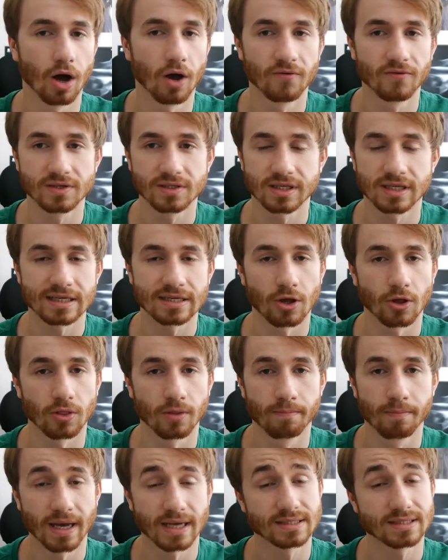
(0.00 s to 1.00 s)
Obviously not
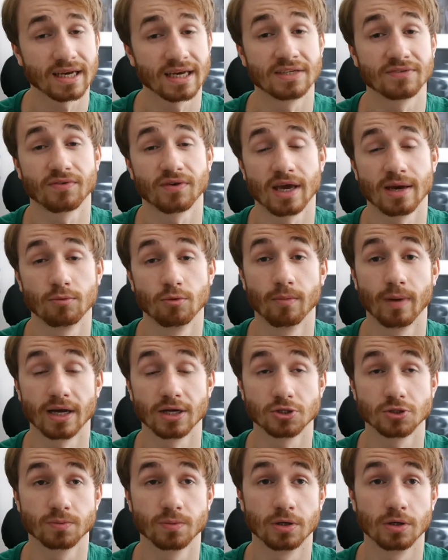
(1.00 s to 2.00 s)
the best case for cable
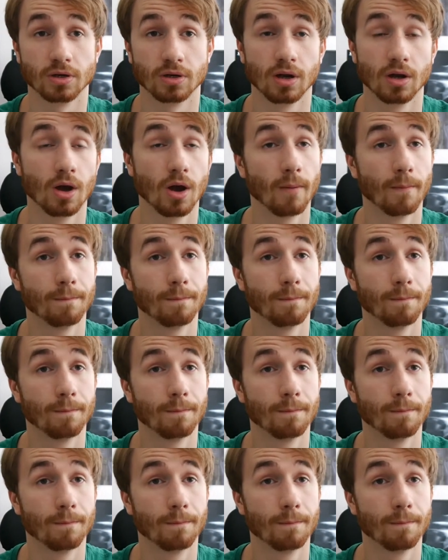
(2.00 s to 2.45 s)
management,